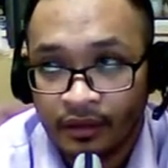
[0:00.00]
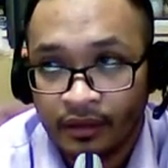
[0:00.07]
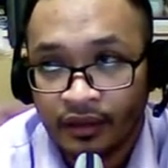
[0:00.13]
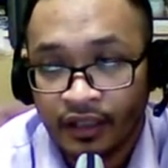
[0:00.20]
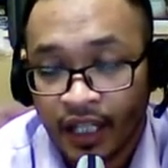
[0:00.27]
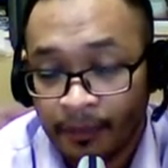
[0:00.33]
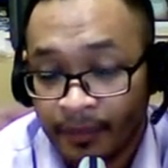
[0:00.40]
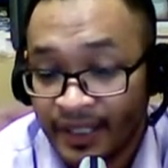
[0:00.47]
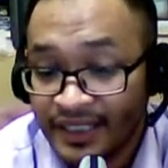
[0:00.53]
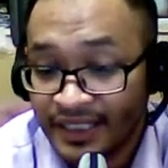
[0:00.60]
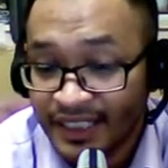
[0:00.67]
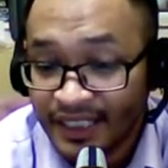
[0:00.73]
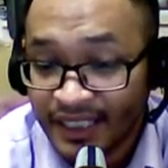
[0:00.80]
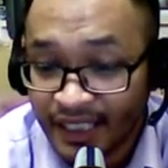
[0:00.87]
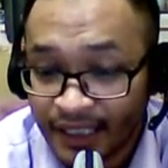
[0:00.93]

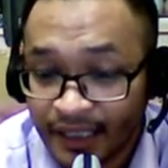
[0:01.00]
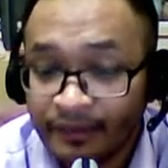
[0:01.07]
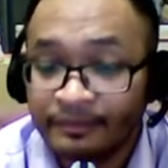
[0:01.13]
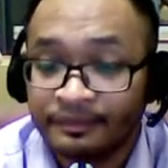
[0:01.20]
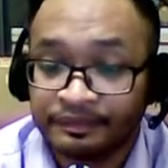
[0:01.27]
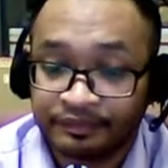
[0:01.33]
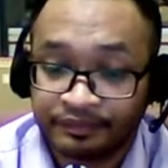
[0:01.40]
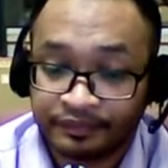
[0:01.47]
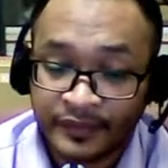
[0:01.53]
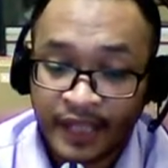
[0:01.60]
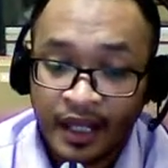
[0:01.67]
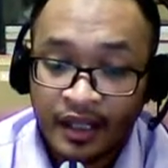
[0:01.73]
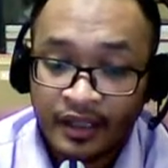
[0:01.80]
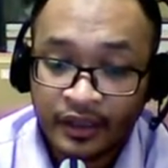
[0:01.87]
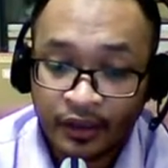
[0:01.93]
capacity,
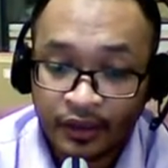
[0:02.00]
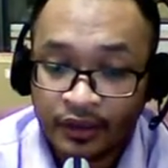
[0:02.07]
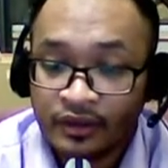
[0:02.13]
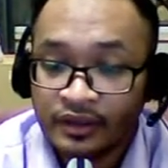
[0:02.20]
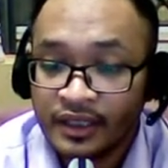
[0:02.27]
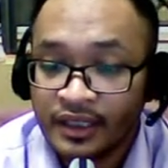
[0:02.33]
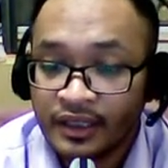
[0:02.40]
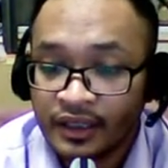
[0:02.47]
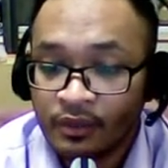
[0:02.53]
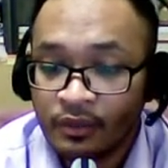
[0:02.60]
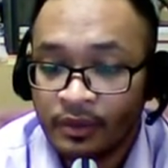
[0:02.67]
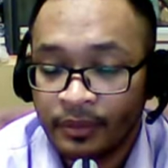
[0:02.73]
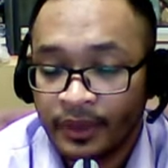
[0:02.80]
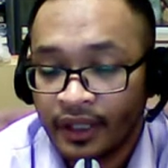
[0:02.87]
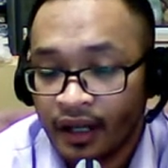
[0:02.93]
so your system will
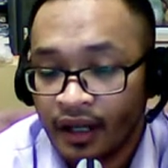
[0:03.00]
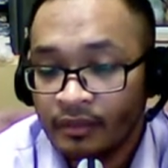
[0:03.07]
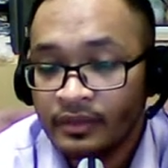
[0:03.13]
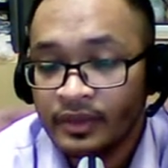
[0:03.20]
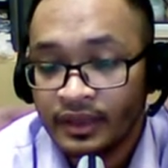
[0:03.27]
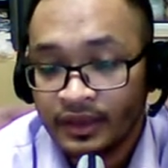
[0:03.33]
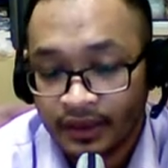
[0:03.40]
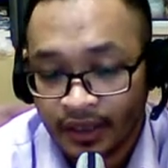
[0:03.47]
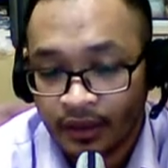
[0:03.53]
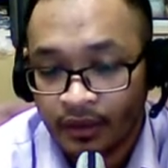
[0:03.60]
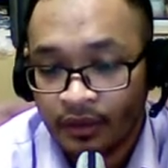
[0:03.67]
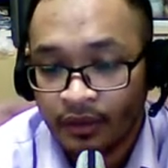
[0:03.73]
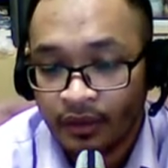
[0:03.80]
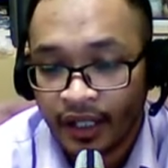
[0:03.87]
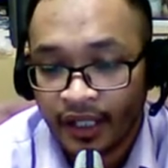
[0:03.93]
become
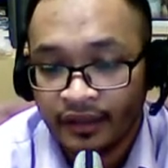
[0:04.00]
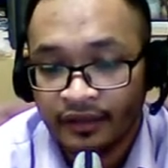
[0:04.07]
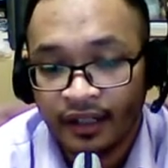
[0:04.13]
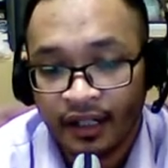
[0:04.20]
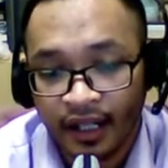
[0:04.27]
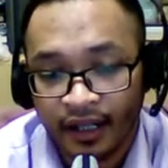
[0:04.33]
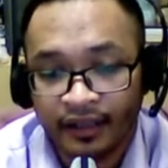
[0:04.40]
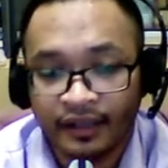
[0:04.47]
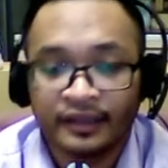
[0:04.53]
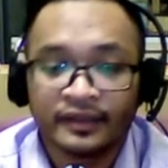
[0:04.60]
slow and lag.